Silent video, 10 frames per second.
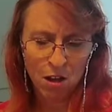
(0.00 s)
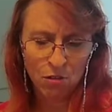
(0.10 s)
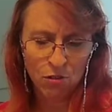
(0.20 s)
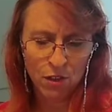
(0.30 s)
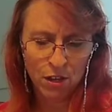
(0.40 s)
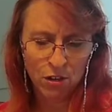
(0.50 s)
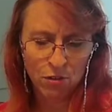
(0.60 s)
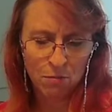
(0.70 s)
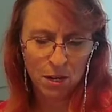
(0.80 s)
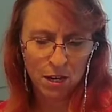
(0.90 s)
although they
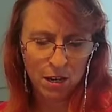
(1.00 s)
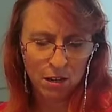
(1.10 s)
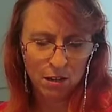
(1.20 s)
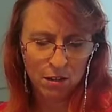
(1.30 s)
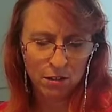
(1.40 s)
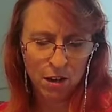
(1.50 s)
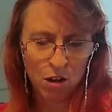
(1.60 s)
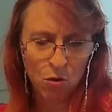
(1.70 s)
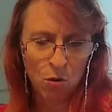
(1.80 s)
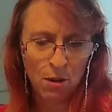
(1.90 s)
could be
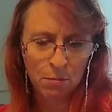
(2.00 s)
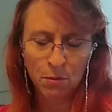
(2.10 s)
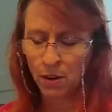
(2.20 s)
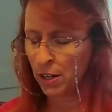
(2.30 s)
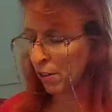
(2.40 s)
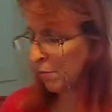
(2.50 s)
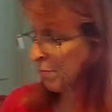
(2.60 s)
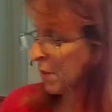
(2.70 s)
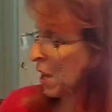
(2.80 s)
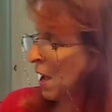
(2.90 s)
not quite perennial.
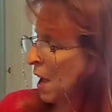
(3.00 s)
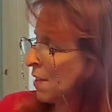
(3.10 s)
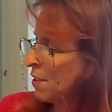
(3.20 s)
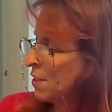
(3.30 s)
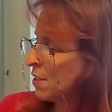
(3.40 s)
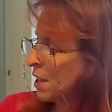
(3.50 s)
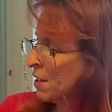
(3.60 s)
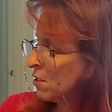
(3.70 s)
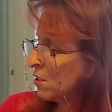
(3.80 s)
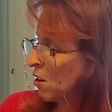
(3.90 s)
And then
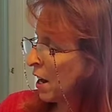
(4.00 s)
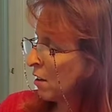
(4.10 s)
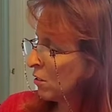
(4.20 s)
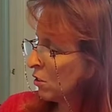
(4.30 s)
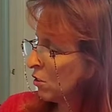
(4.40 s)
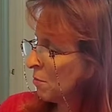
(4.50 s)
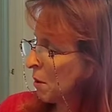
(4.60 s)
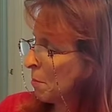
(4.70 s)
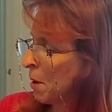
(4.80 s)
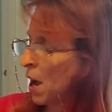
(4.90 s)
these are
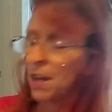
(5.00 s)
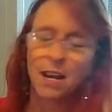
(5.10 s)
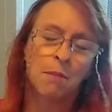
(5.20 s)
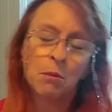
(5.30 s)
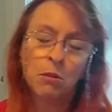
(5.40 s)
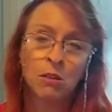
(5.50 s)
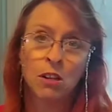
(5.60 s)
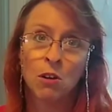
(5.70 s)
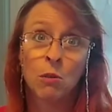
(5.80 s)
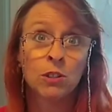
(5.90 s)
heirloom pineapple,
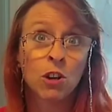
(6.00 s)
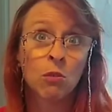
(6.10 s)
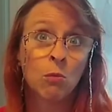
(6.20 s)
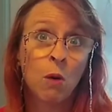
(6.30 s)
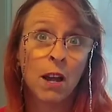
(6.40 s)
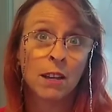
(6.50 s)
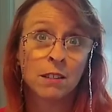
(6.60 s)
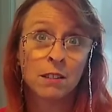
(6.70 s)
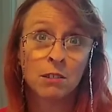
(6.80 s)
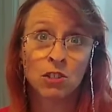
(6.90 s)
which are
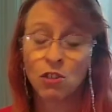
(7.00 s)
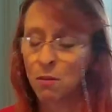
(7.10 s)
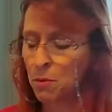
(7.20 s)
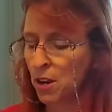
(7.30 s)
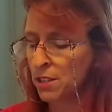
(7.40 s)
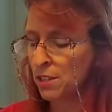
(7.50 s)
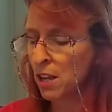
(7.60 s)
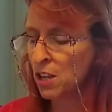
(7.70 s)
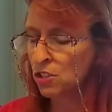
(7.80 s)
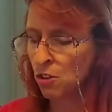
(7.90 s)
white strawberries.
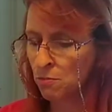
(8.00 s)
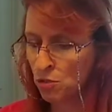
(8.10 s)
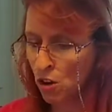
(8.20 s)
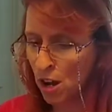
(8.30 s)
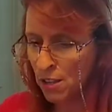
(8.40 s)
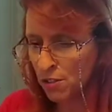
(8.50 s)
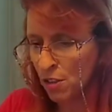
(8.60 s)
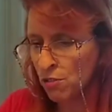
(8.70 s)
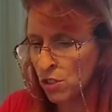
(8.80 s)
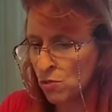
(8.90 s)
So I'm trying
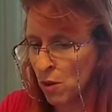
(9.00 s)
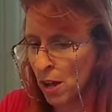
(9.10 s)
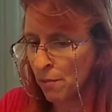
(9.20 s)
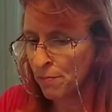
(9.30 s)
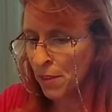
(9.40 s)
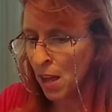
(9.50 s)
those as well.